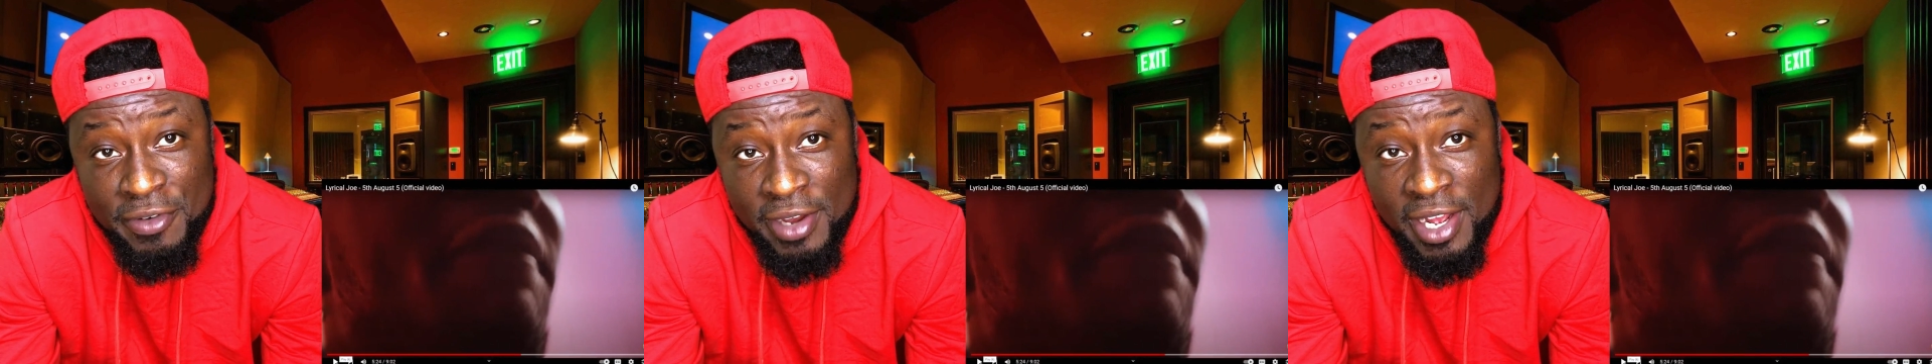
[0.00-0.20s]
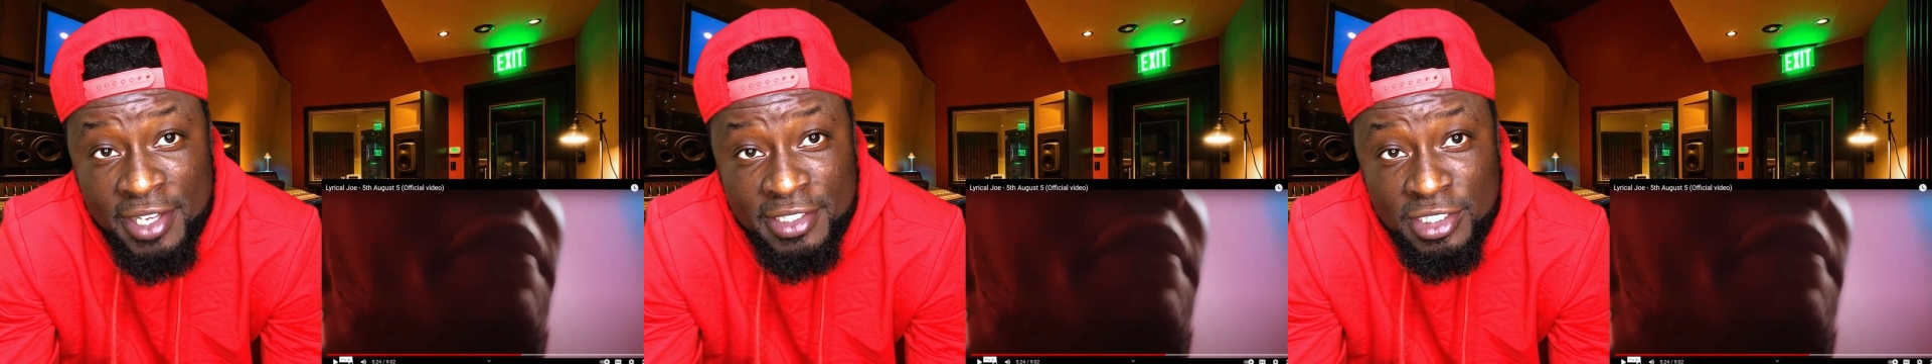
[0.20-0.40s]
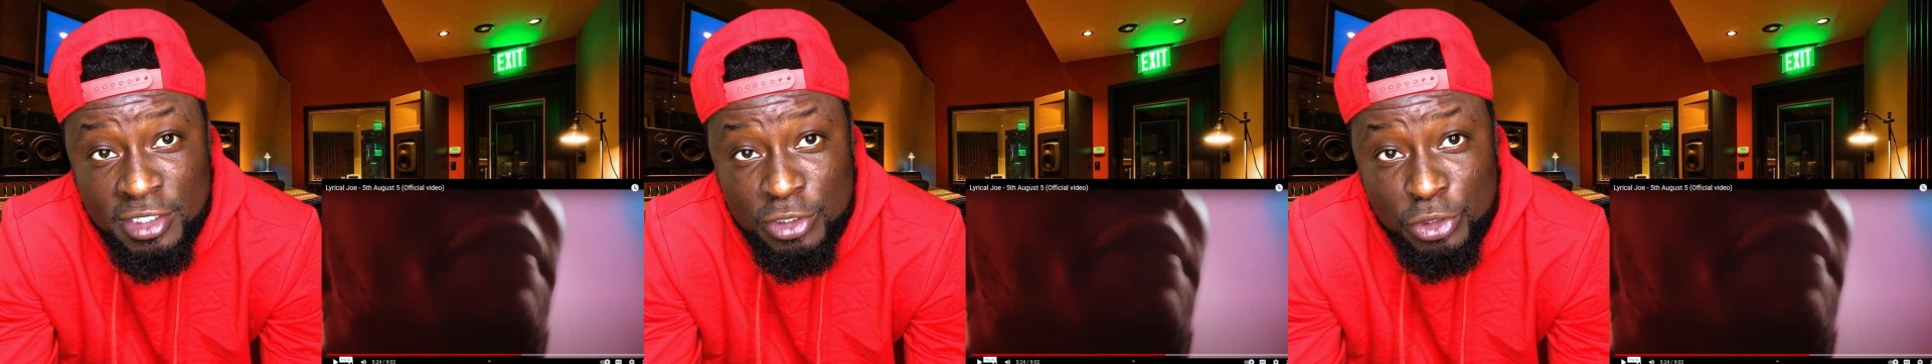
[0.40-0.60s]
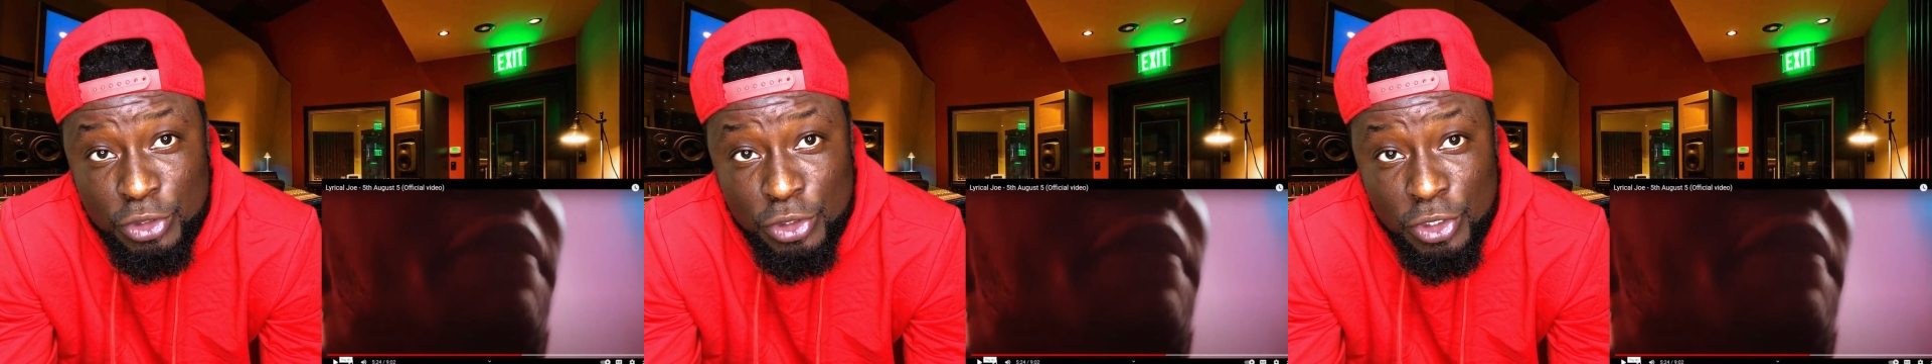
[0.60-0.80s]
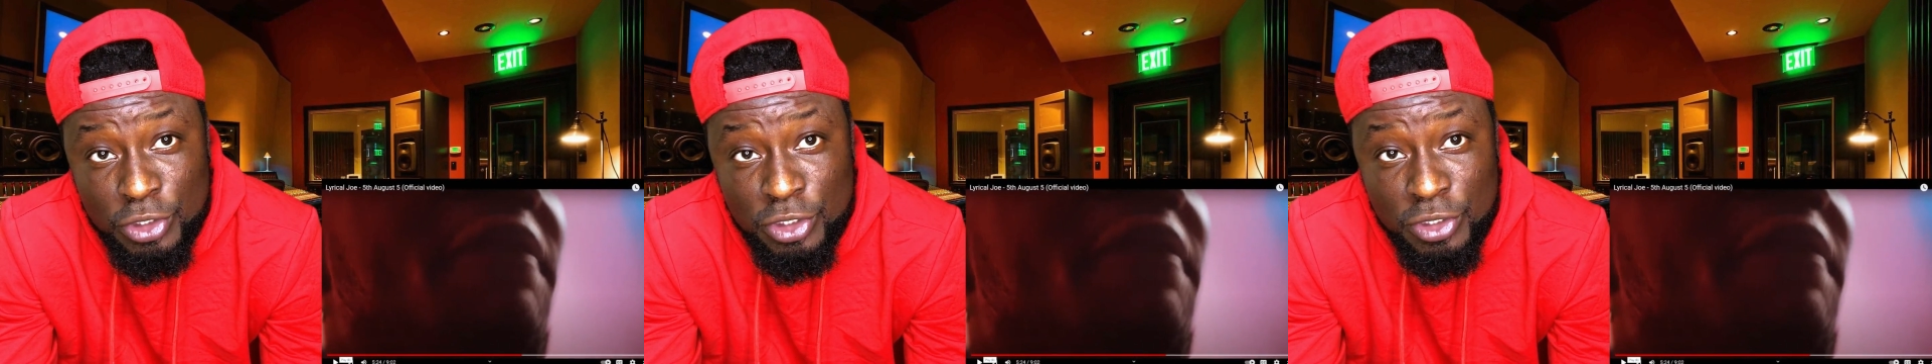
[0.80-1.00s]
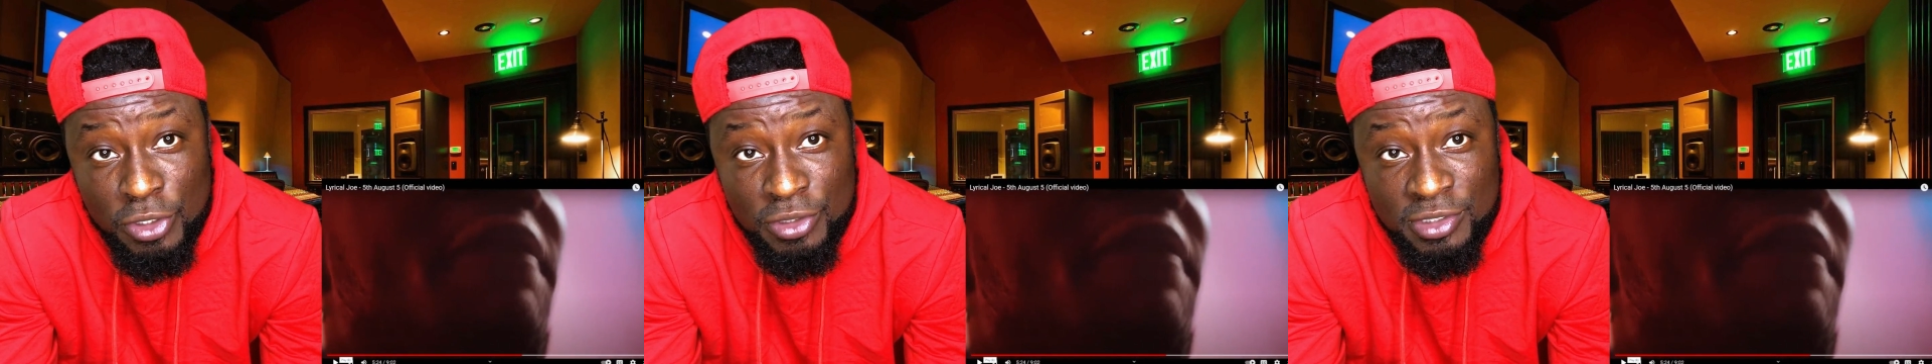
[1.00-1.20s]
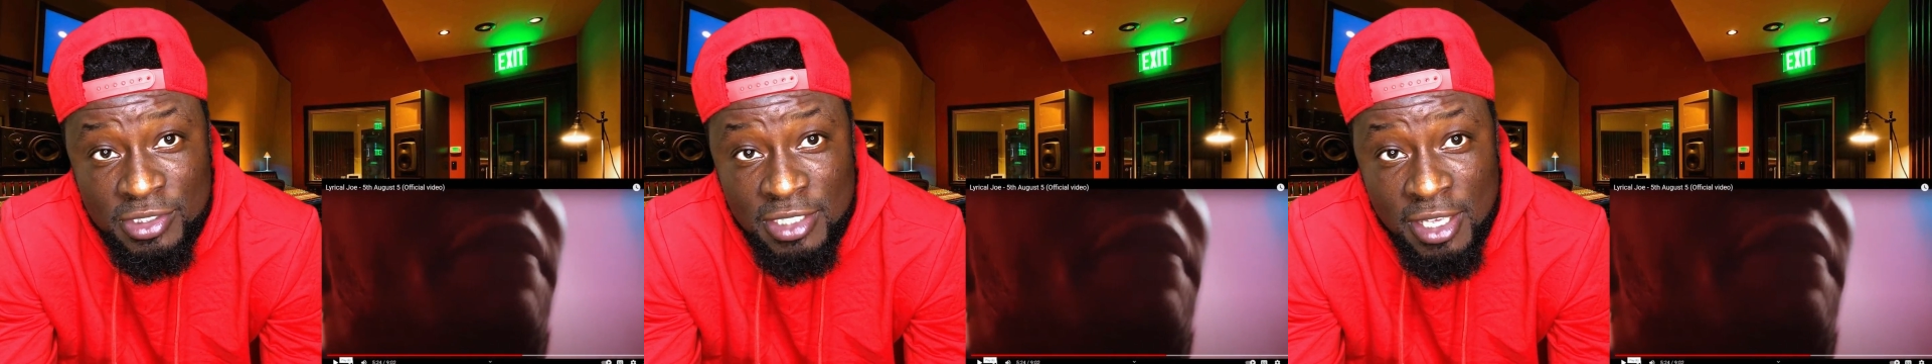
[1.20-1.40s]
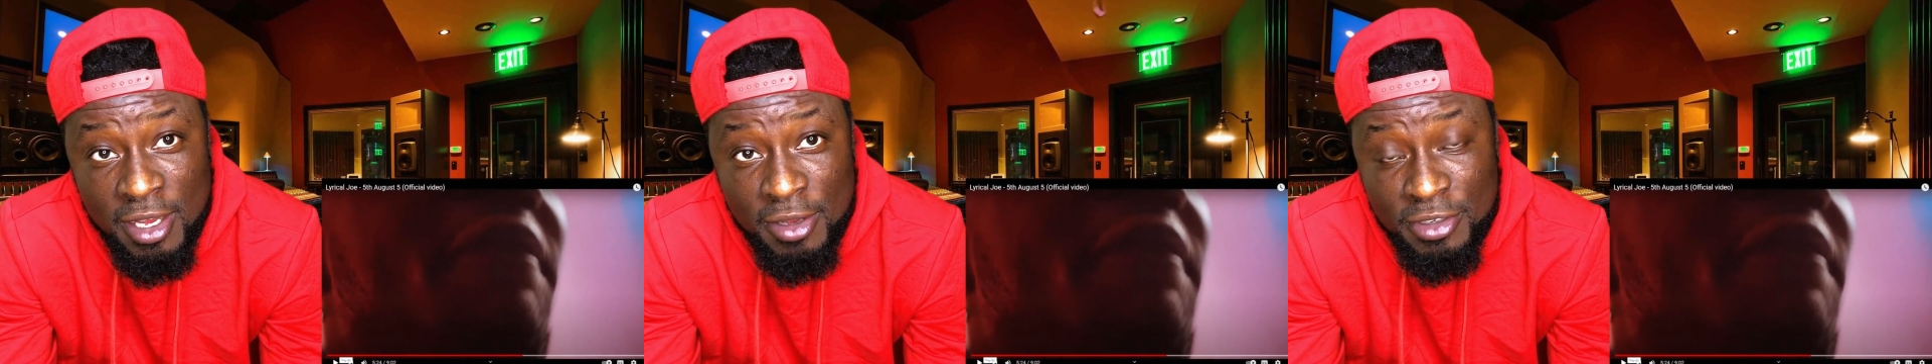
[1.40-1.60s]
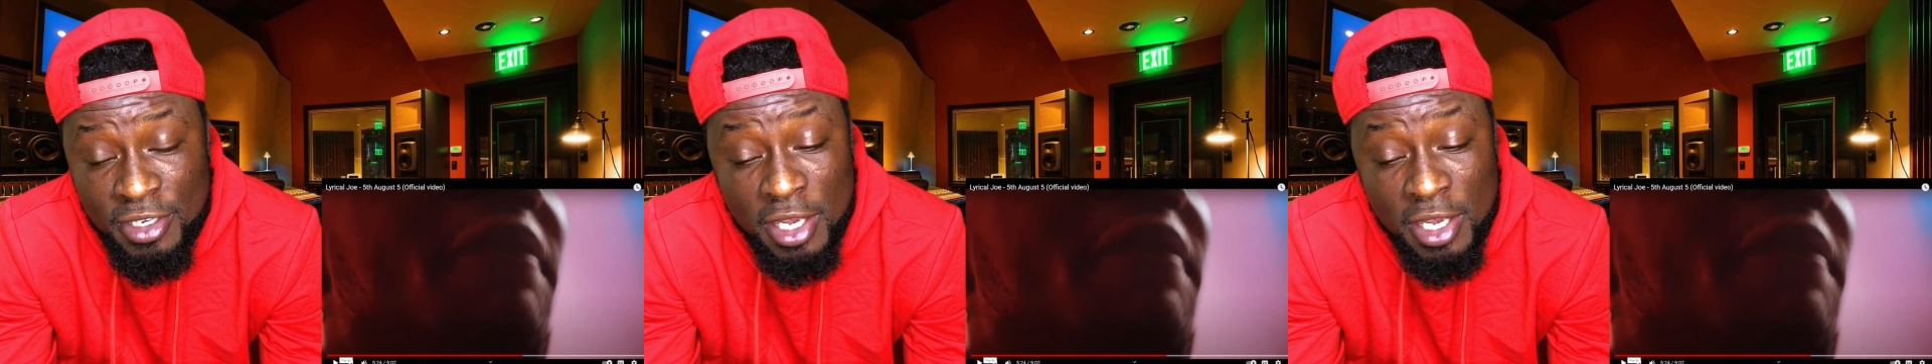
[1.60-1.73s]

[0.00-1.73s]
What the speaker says: reacting to your songs now.